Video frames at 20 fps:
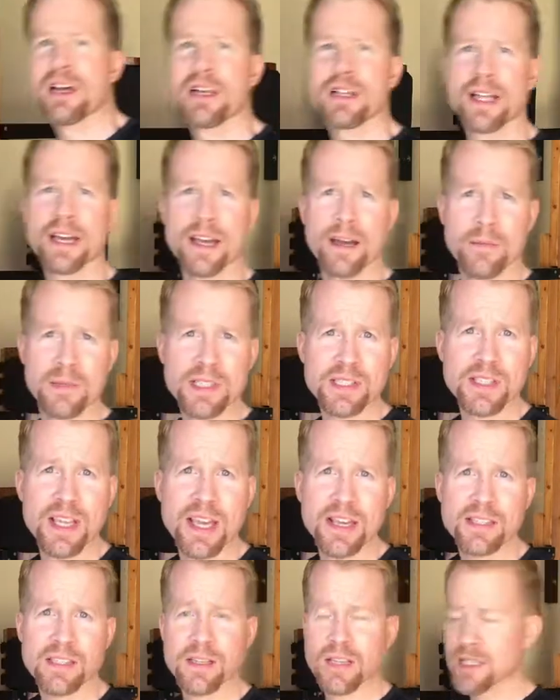Like a
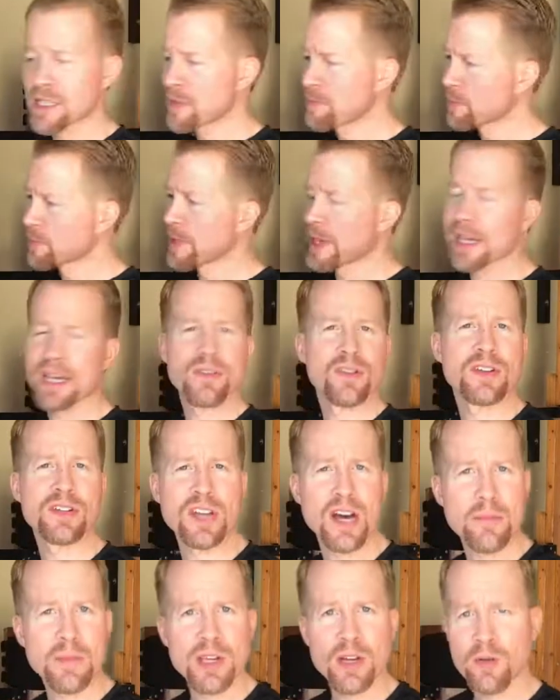mistake sometimes people make on the
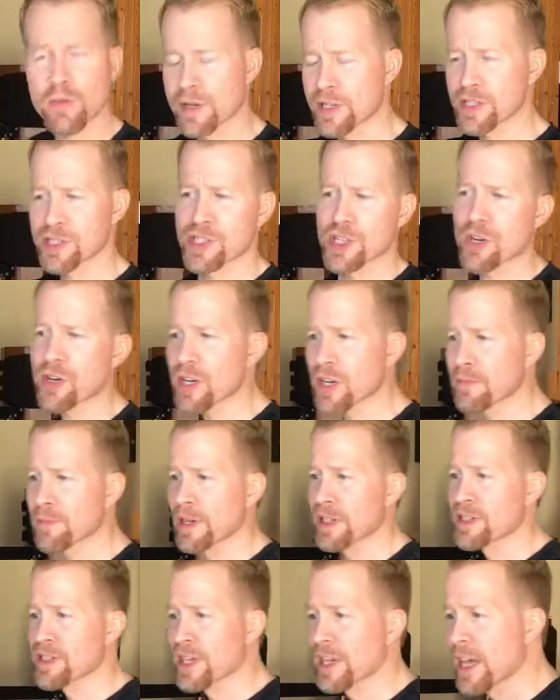dummy or in turning
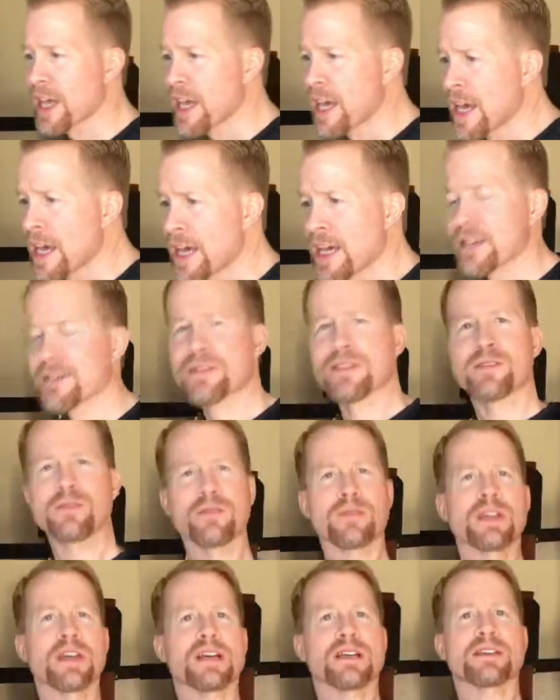punching is to
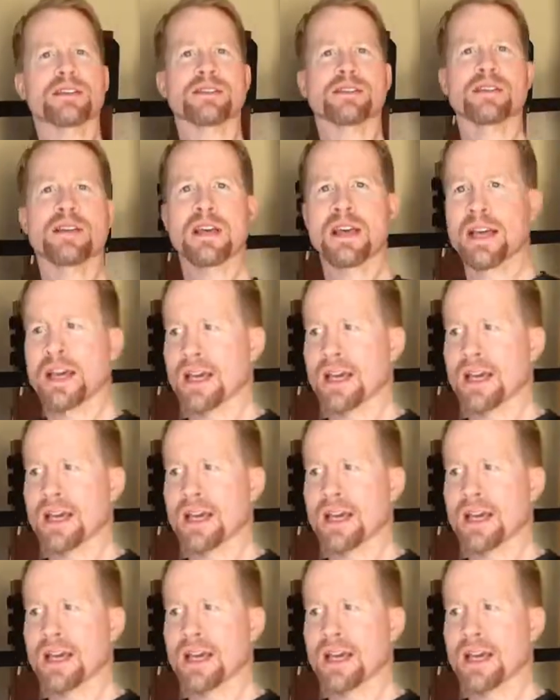do this.